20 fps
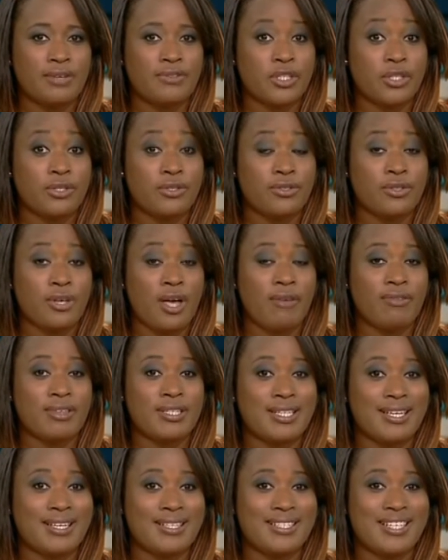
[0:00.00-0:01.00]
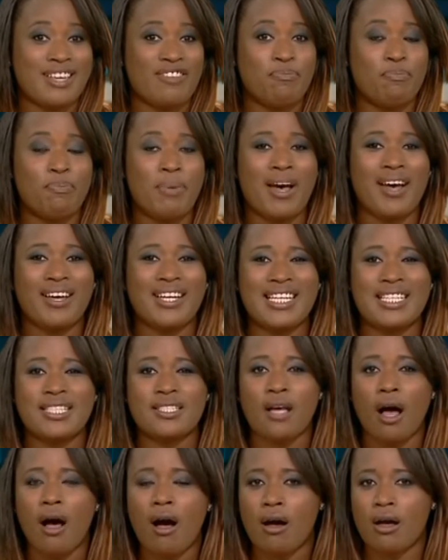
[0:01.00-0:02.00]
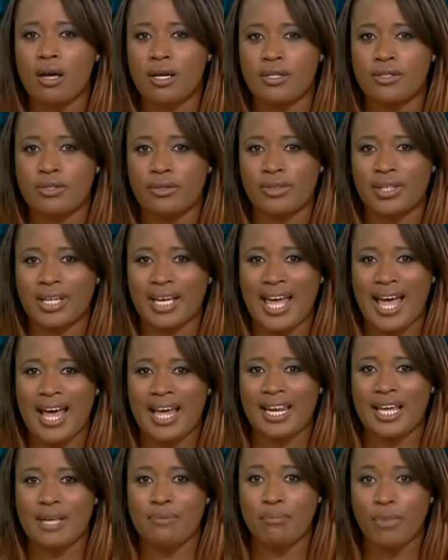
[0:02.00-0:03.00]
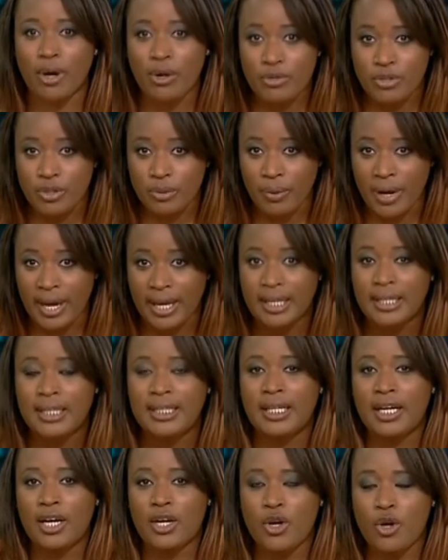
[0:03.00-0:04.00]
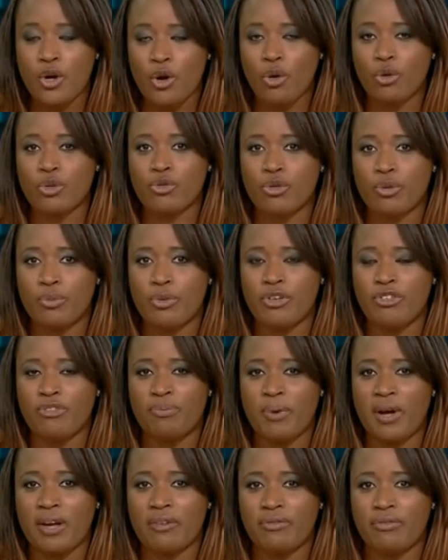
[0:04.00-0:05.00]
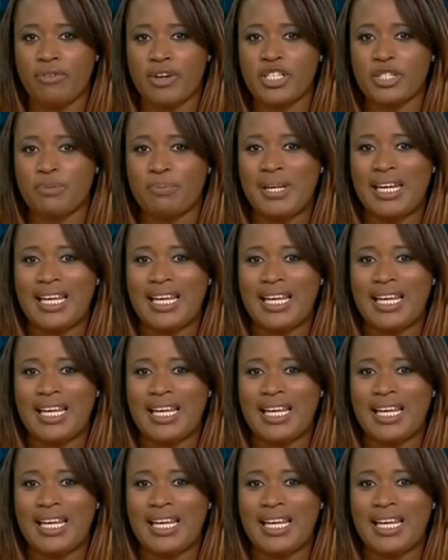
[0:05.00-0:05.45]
to services if burning tyres on the Calais motorway are not removed by French